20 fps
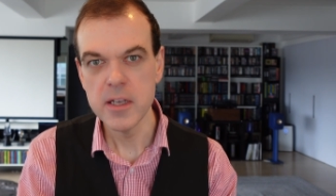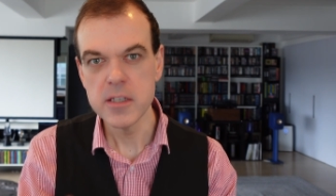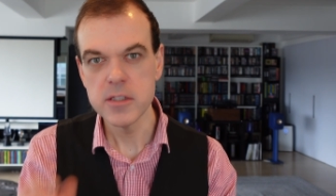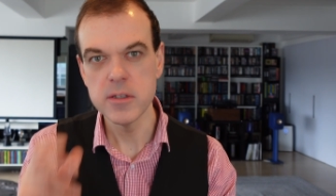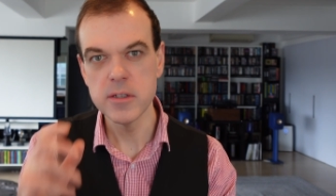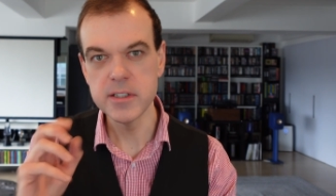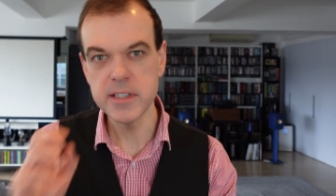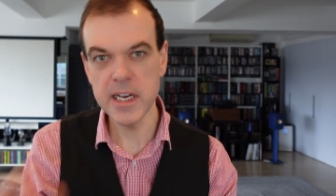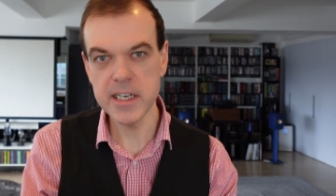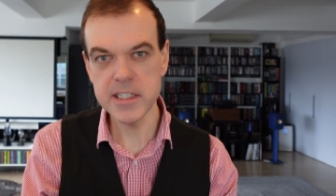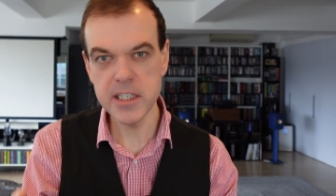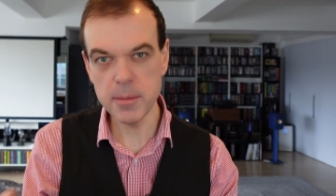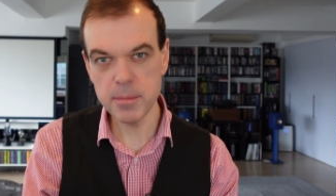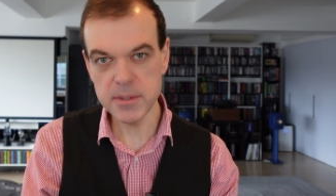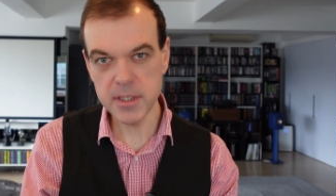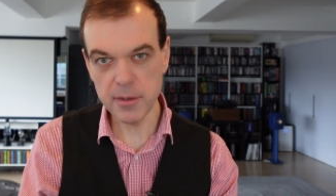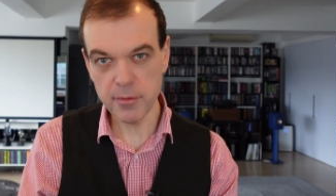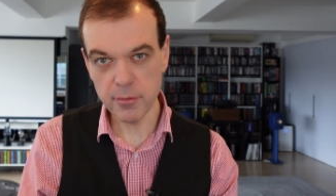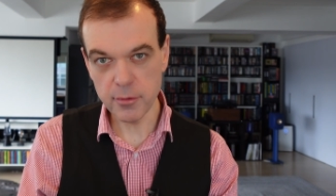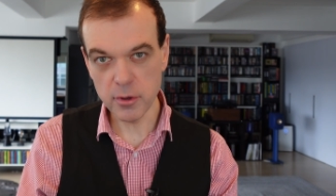So
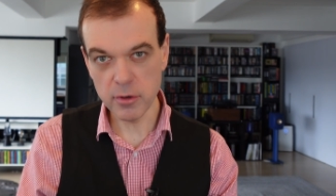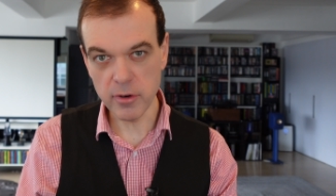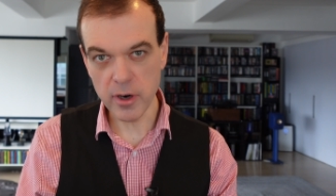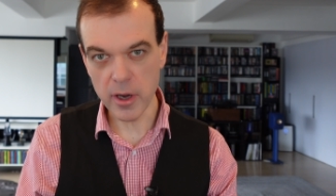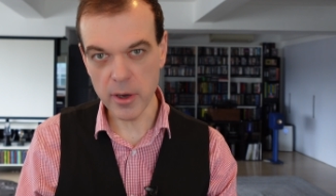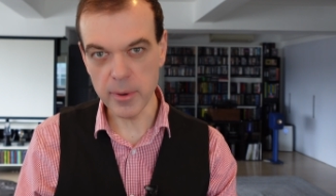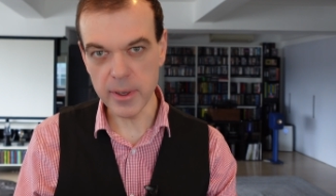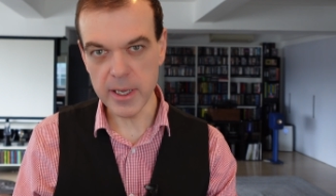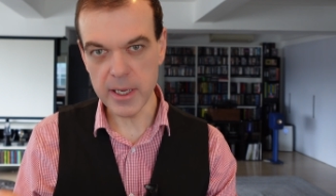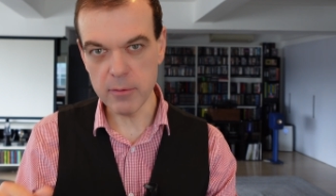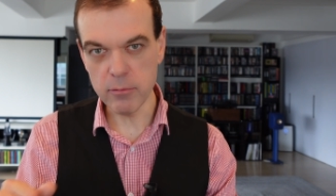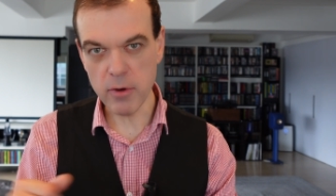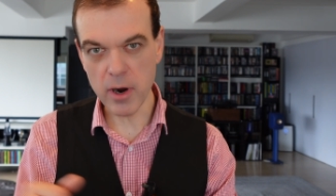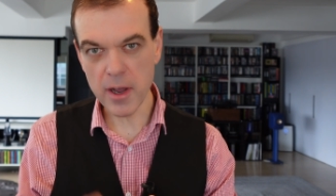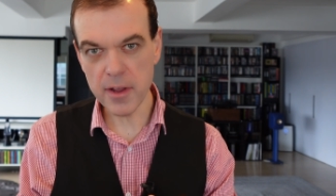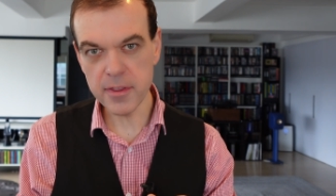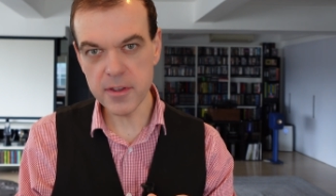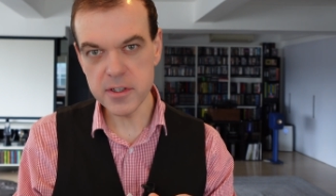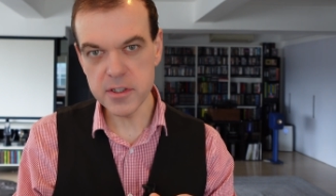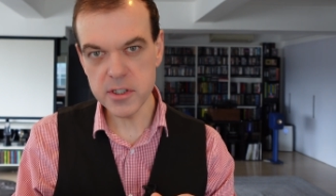ChatGPT 4o,
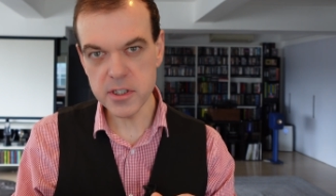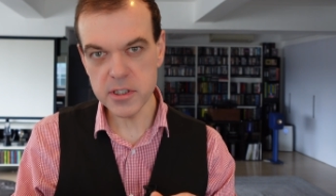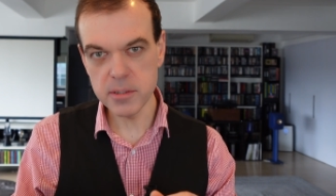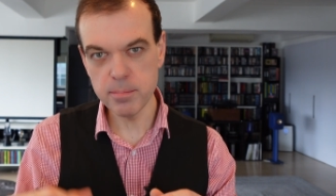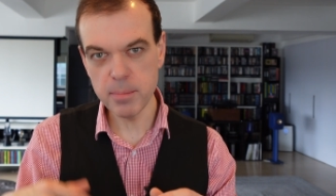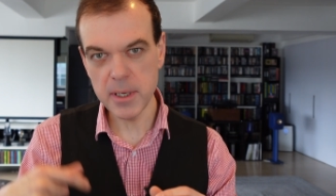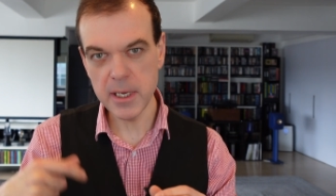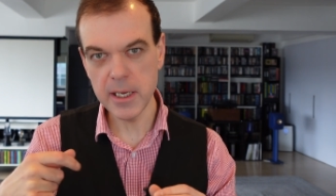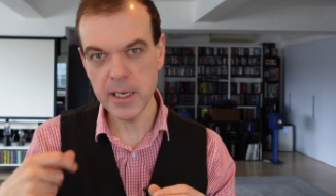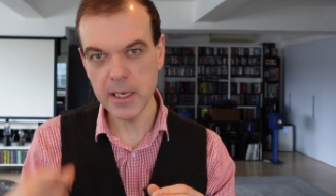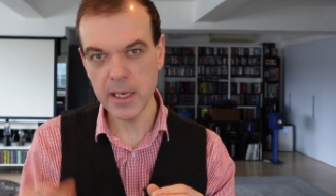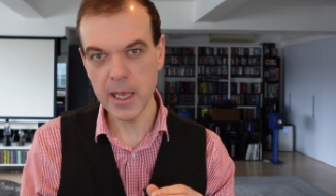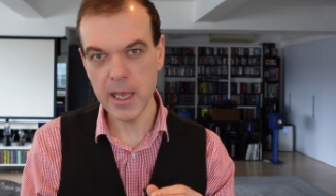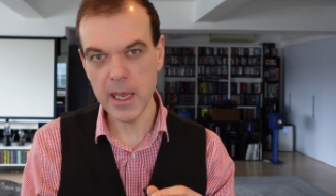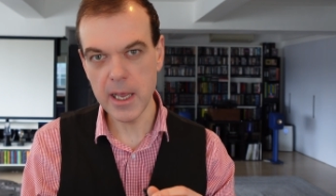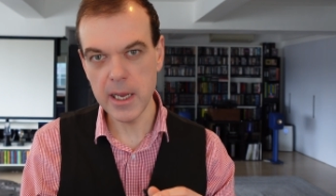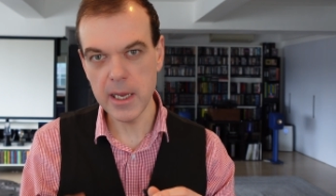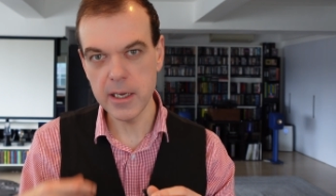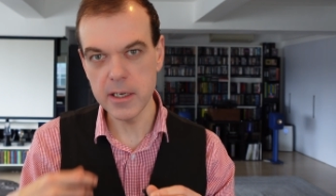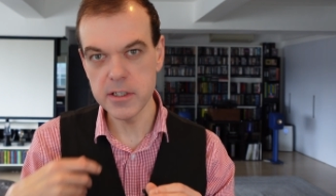rather than just being
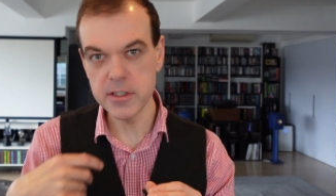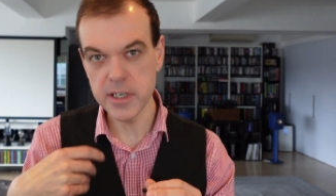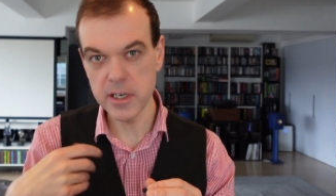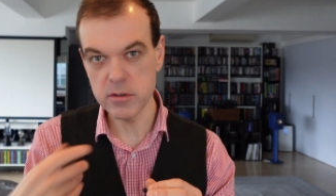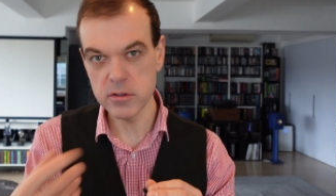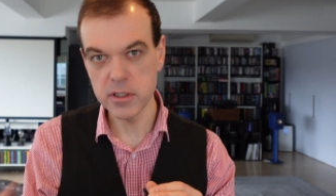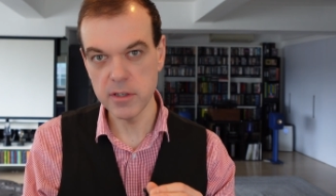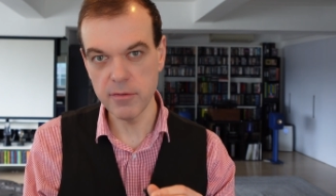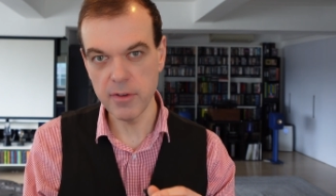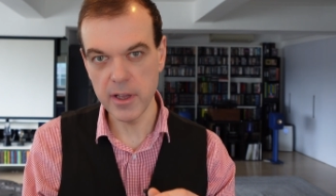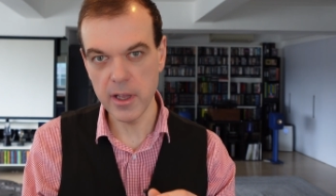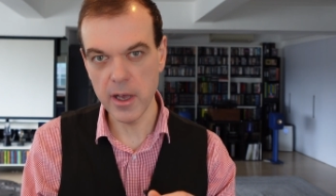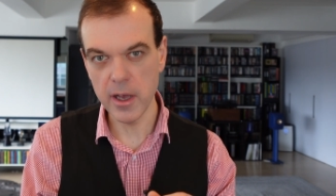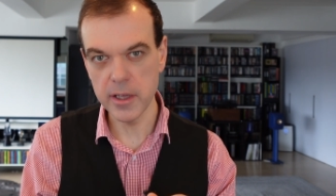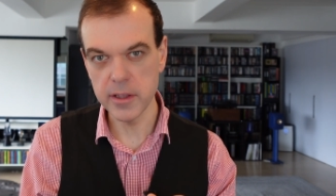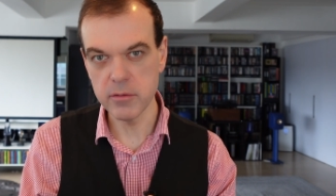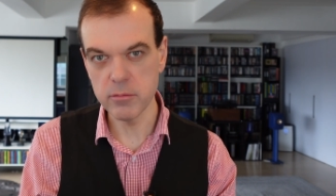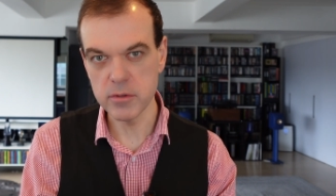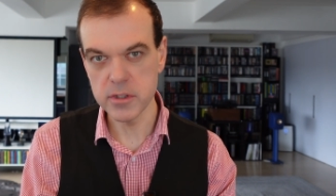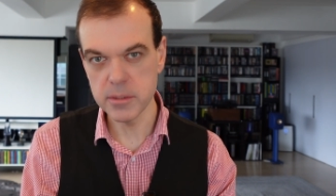a generative
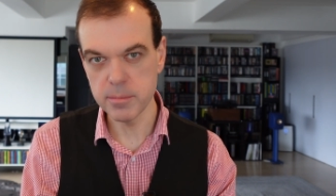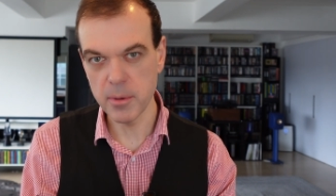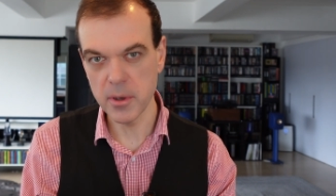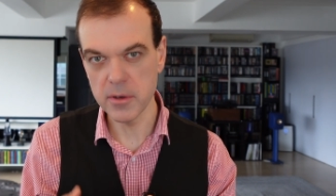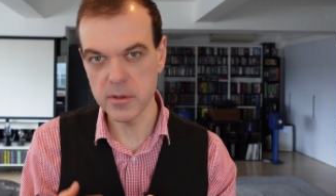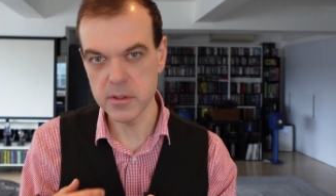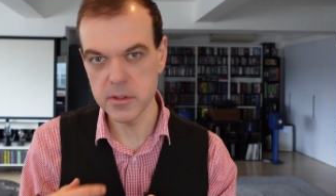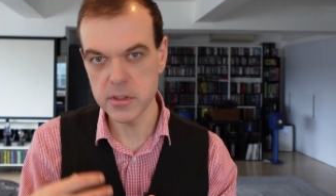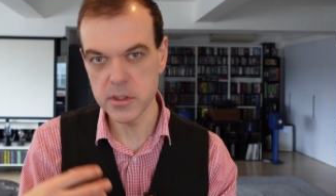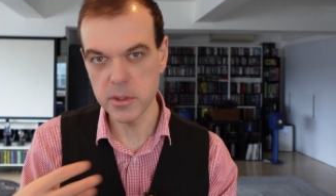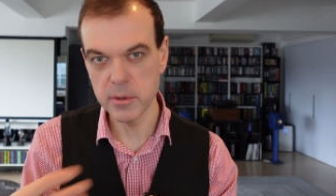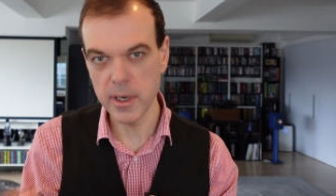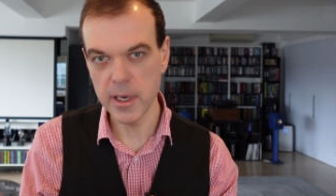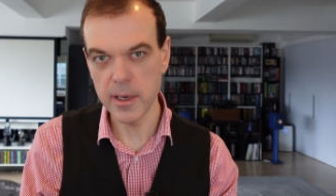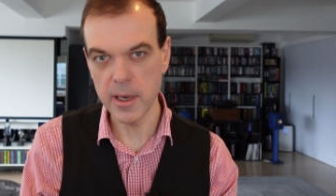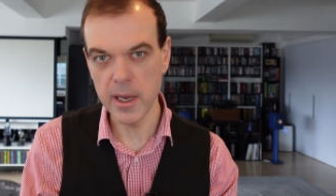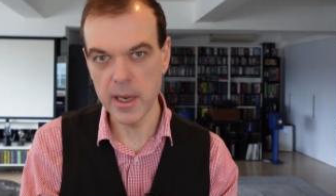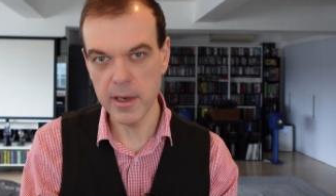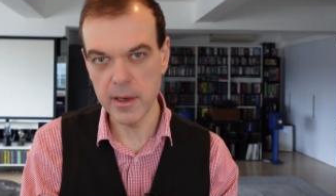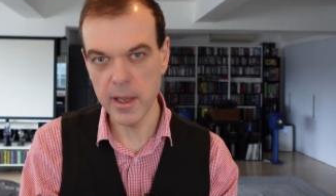AI that responds to
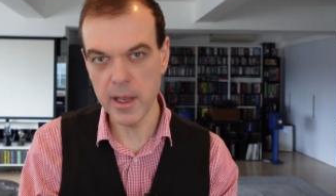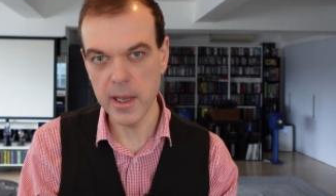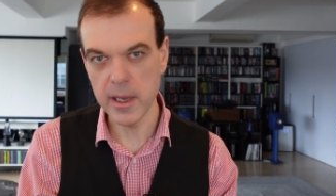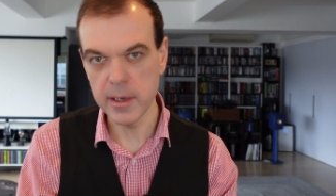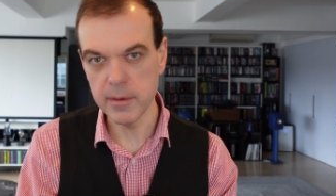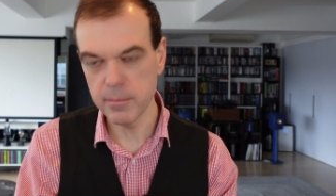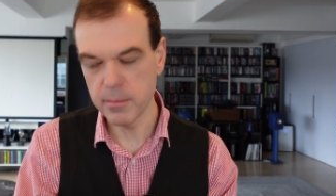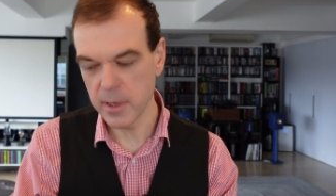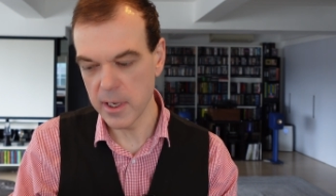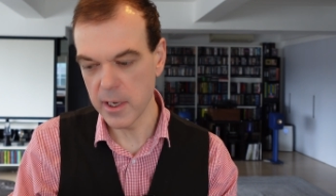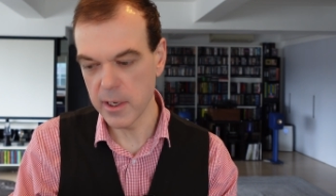a, a, a,